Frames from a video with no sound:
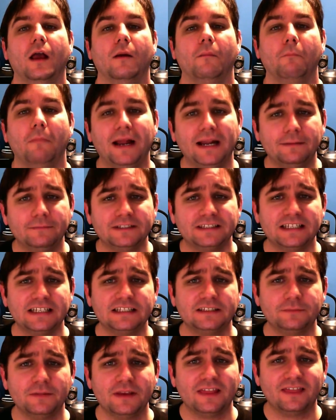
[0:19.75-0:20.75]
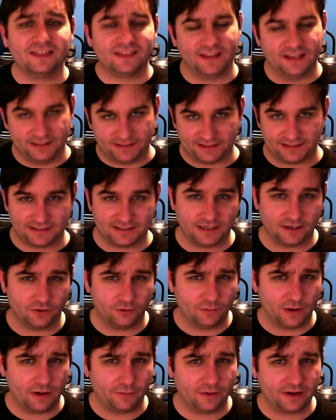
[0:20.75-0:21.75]
My name is Steve Smith, this is
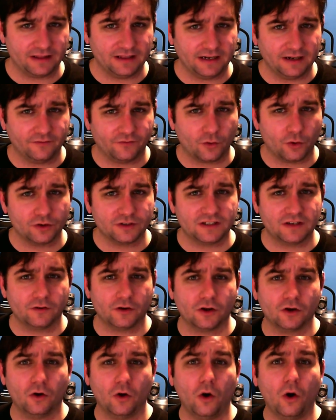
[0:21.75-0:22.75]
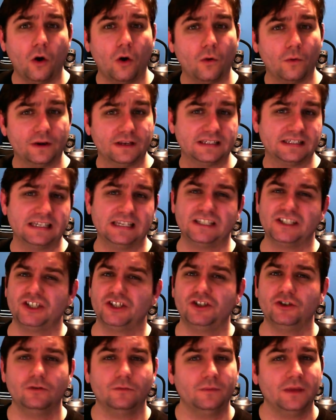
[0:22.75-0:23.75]
TQA Weekly, and of course you can always
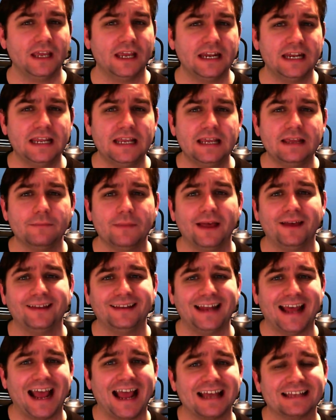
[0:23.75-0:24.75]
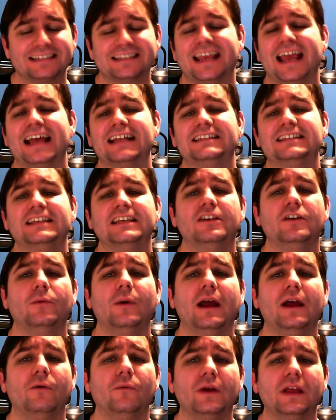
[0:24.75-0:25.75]
shoot me an email at ask at
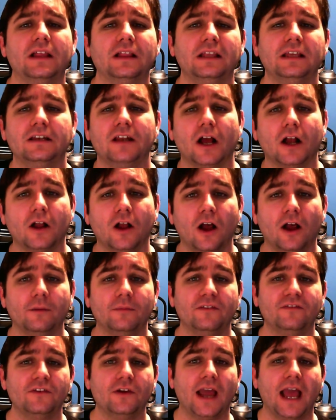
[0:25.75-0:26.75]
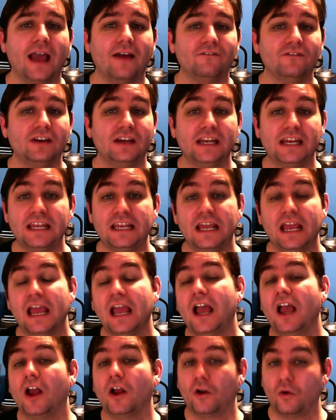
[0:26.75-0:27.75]
tqaweekly.com if you have any
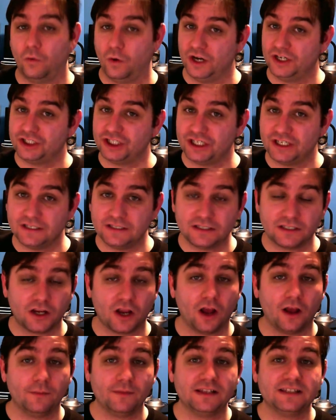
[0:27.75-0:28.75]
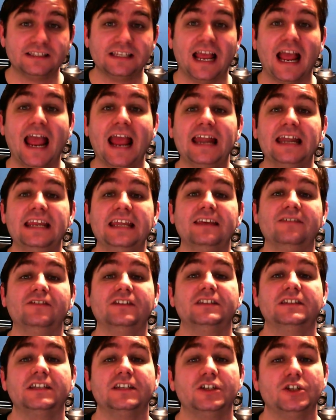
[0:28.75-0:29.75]
questions, comments, and even
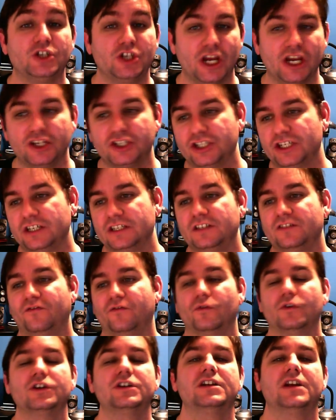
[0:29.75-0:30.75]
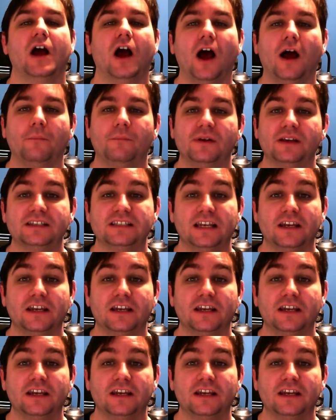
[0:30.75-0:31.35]
suggestions for topics.